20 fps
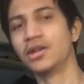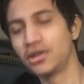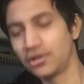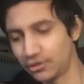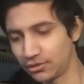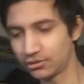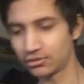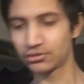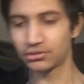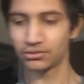
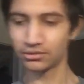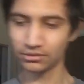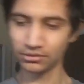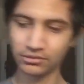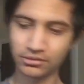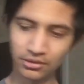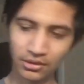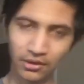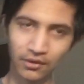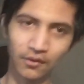You
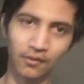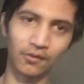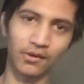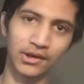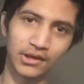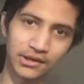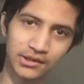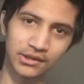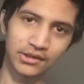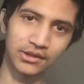should
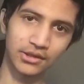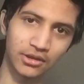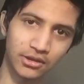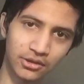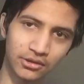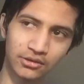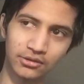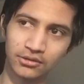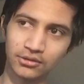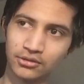already
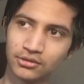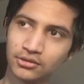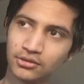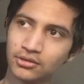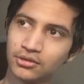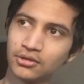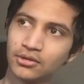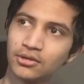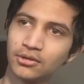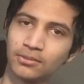know.
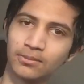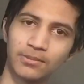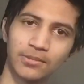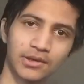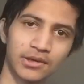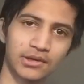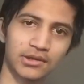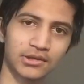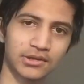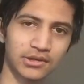
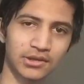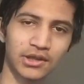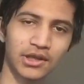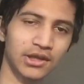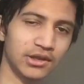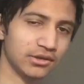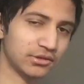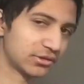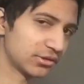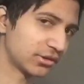Yes,
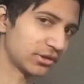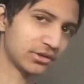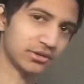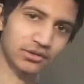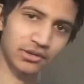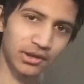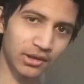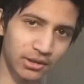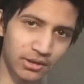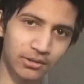yeah,
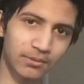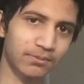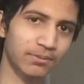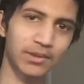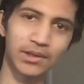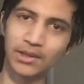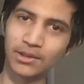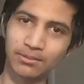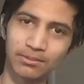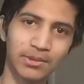subscribe to
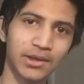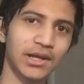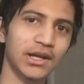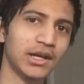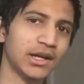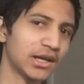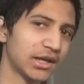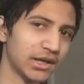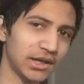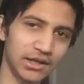
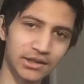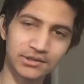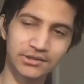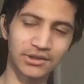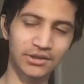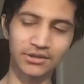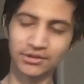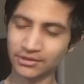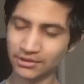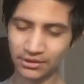PewDiePie,
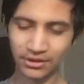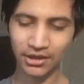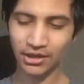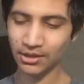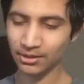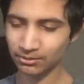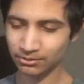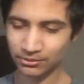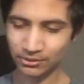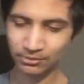
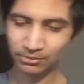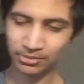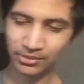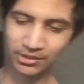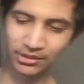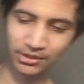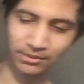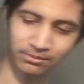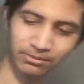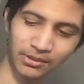subscribe to
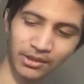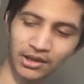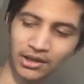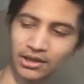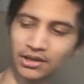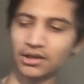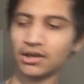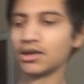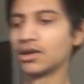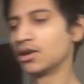
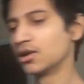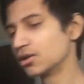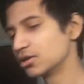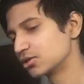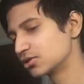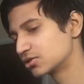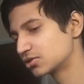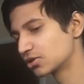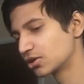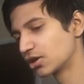PewDiePie,
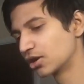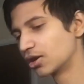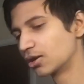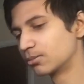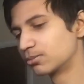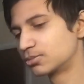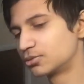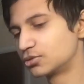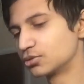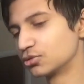
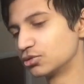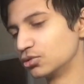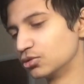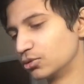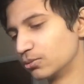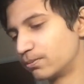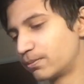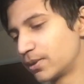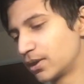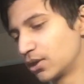sub
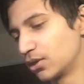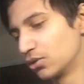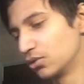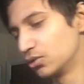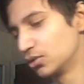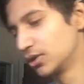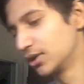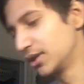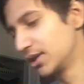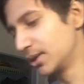to
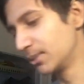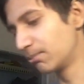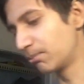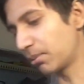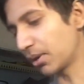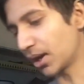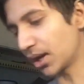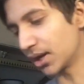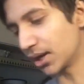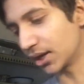
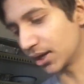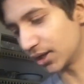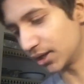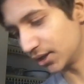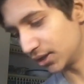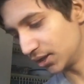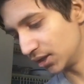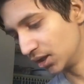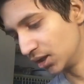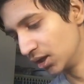
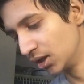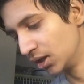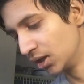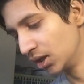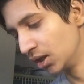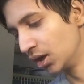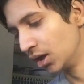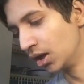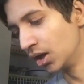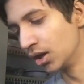PewDiePie.
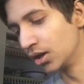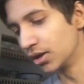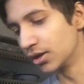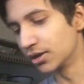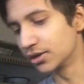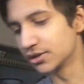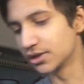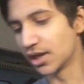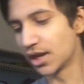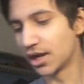
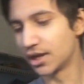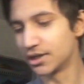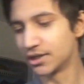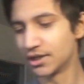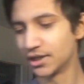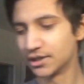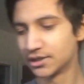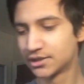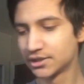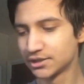
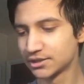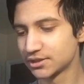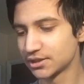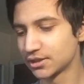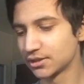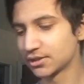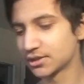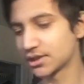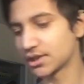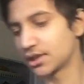Lasagna,
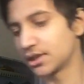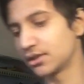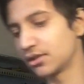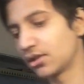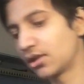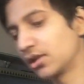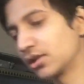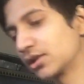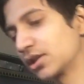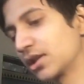T-Series and
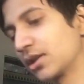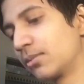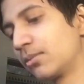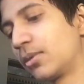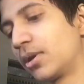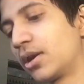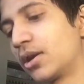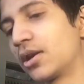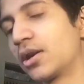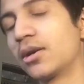nothing
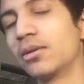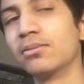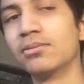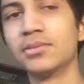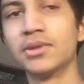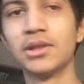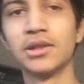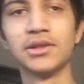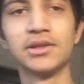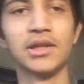but up
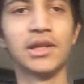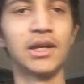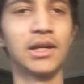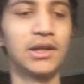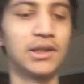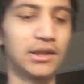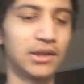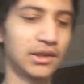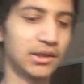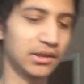
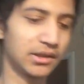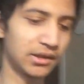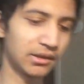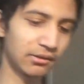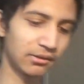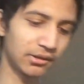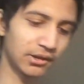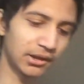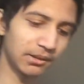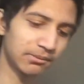
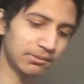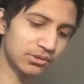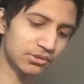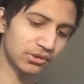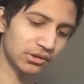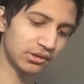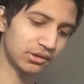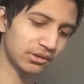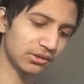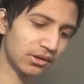lasagna. Let me
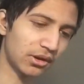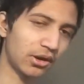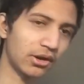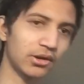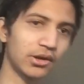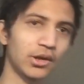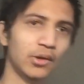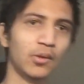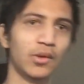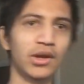turn
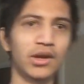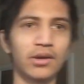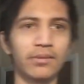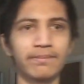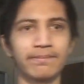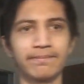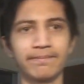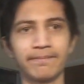all the way up.